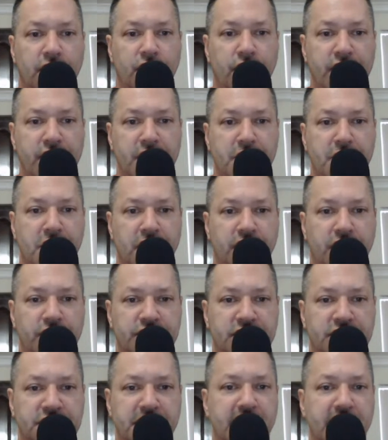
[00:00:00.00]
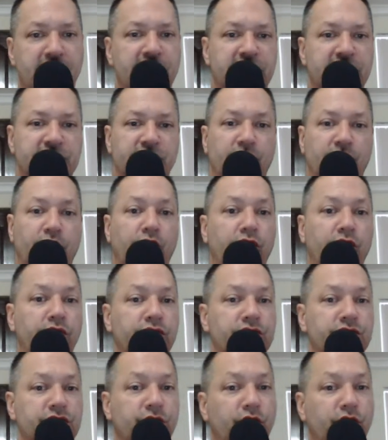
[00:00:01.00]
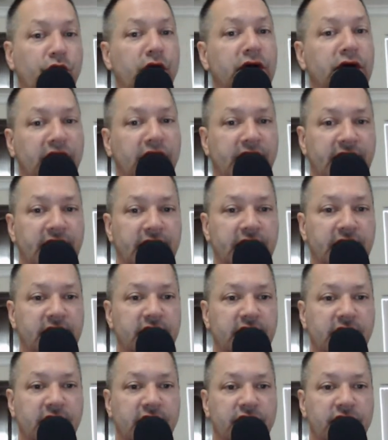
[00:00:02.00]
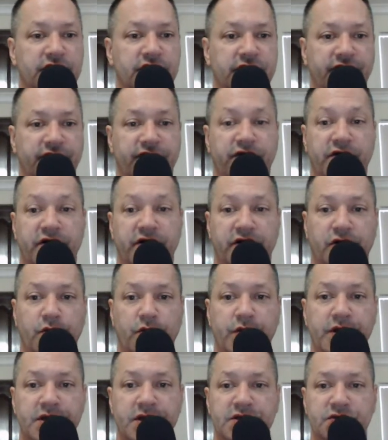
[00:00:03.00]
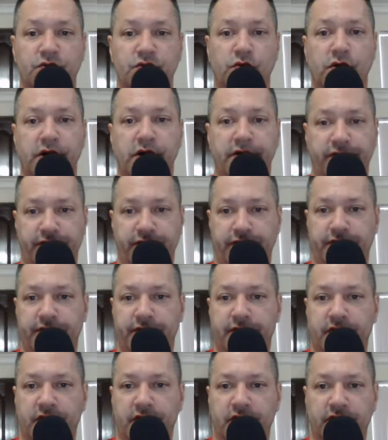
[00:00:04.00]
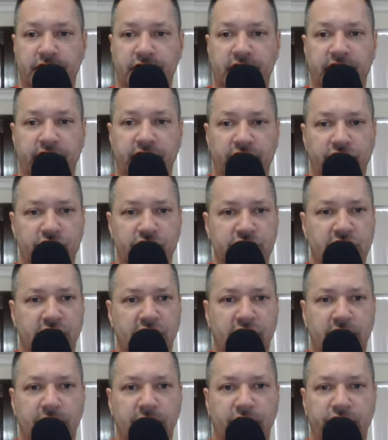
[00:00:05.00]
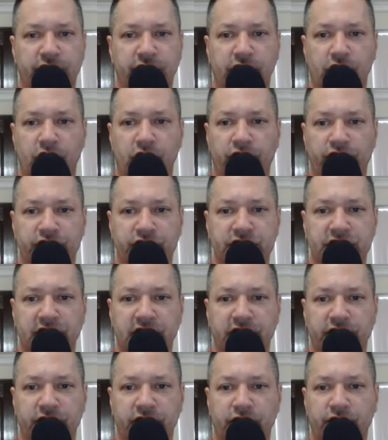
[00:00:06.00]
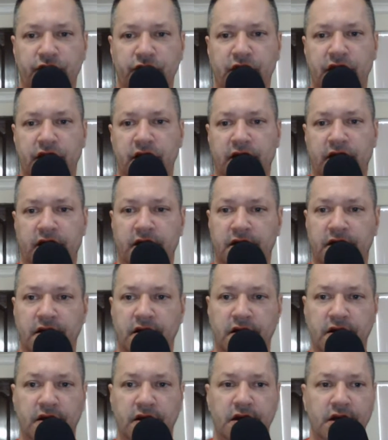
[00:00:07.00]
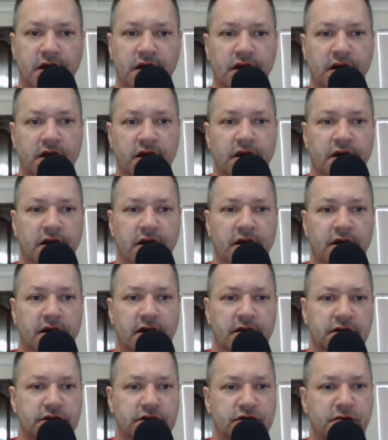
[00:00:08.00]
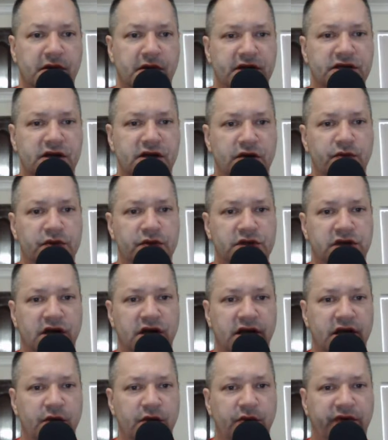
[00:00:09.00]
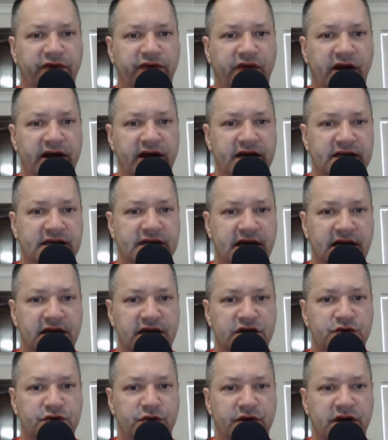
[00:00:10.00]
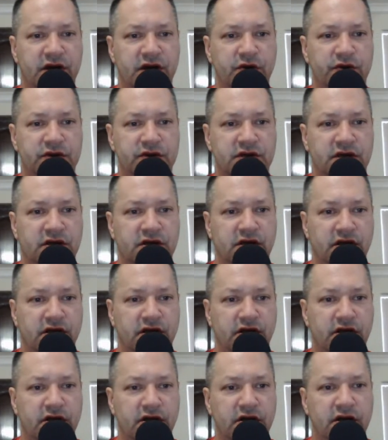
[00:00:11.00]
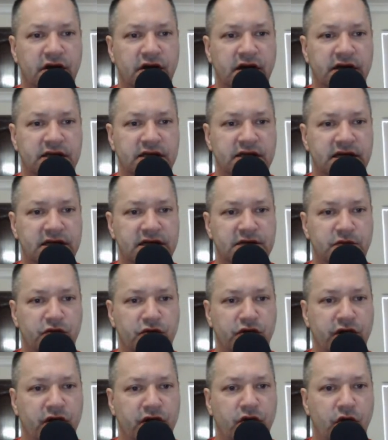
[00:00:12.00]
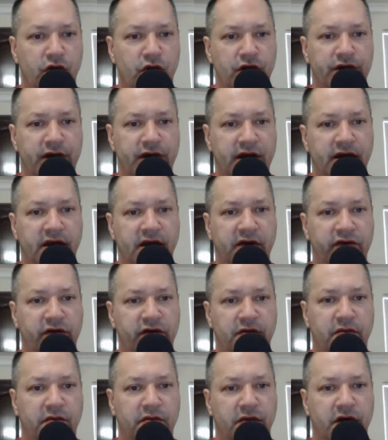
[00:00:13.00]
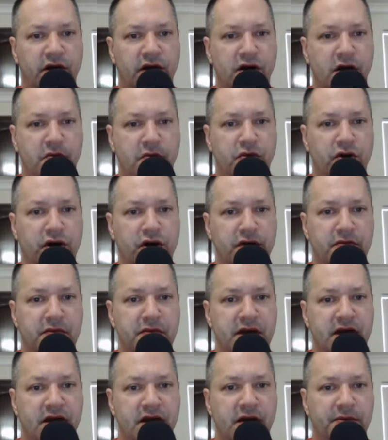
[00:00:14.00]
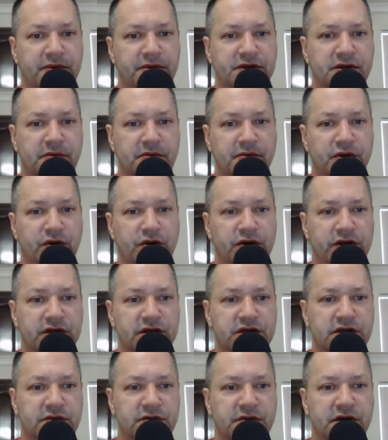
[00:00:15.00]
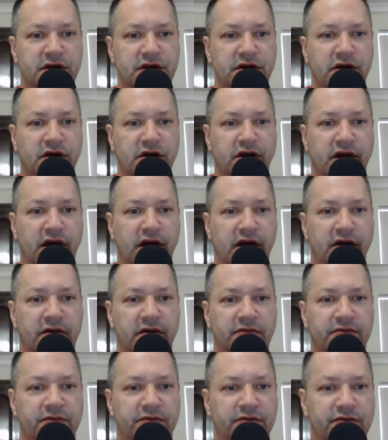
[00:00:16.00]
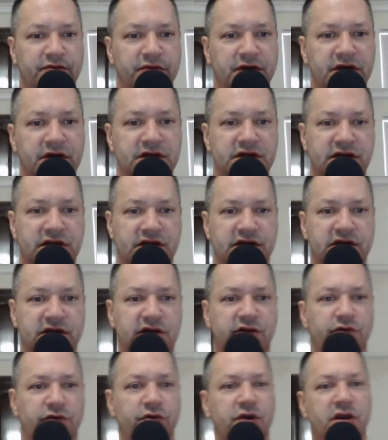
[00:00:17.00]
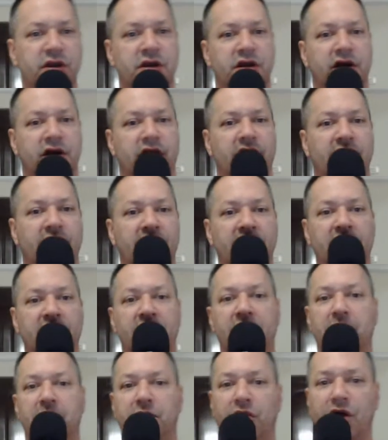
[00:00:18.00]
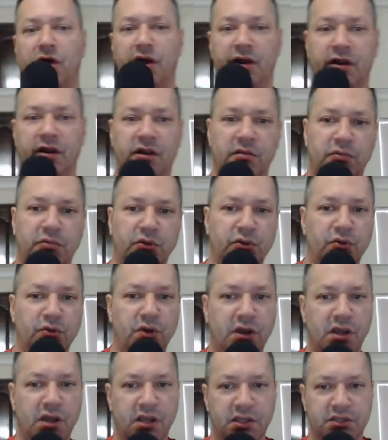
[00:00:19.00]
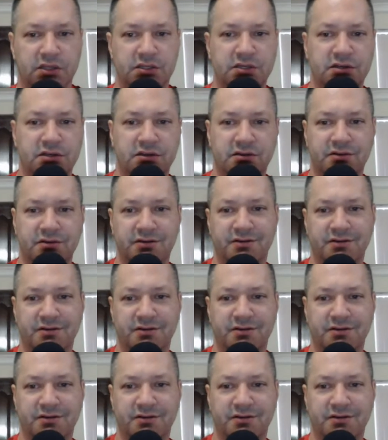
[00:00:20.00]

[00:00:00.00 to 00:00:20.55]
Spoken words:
Queenie Marcos is married to one lady. The other is a friend of Queenie's wife. Okay, I think we're talking about the Overstay Road guy. So my son was lucky with flight attendants when he was in the United States Marine Corps. They'd give him a number and meet up some beauties to be young again. He's 6'3", blonde hair, blue eyes.